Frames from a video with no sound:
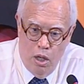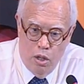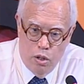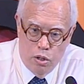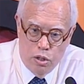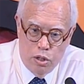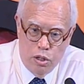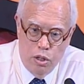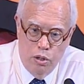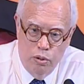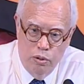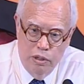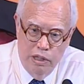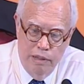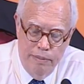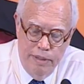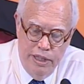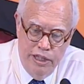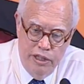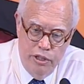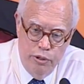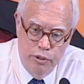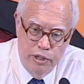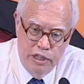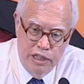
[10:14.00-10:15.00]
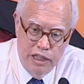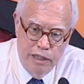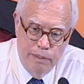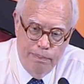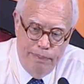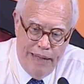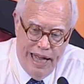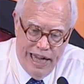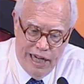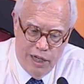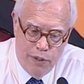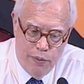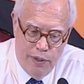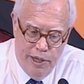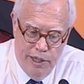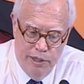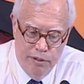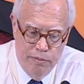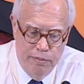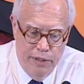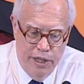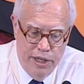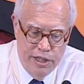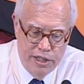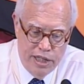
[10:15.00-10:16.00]
So let me do a little
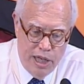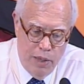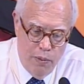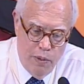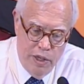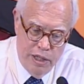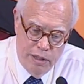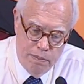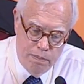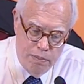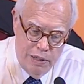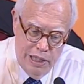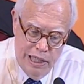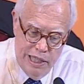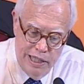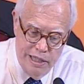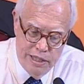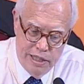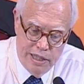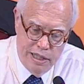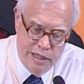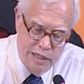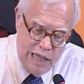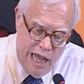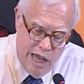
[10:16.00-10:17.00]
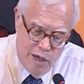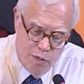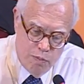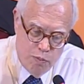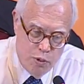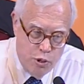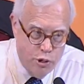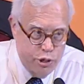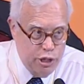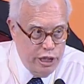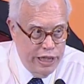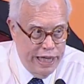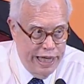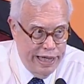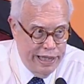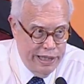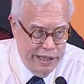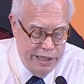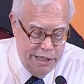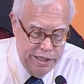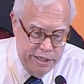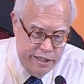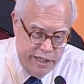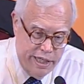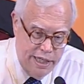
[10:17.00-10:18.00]
background because I want to place how
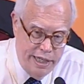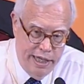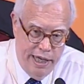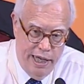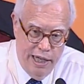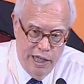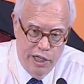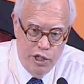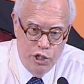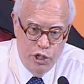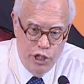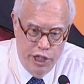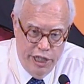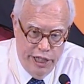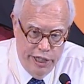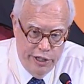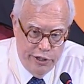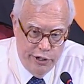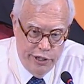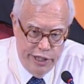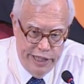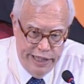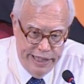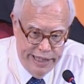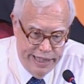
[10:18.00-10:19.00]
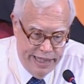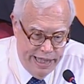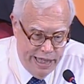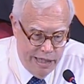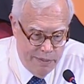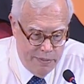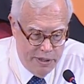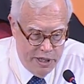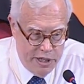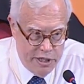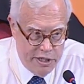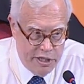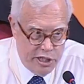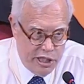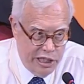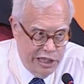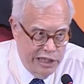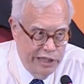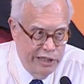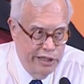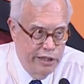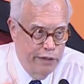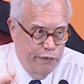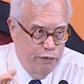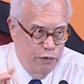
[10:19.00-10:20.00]
personality psychology entered economics. It's a
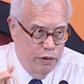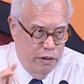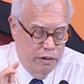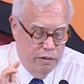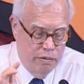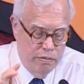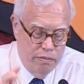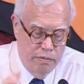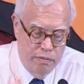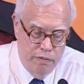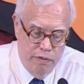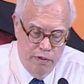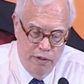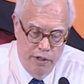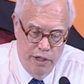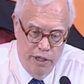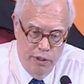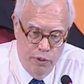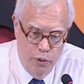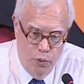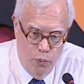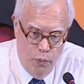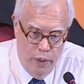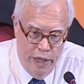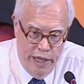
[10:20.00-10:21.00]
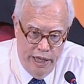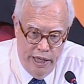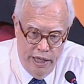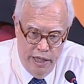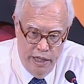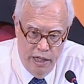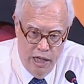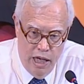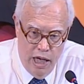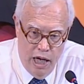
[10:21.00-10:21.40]
little different than the way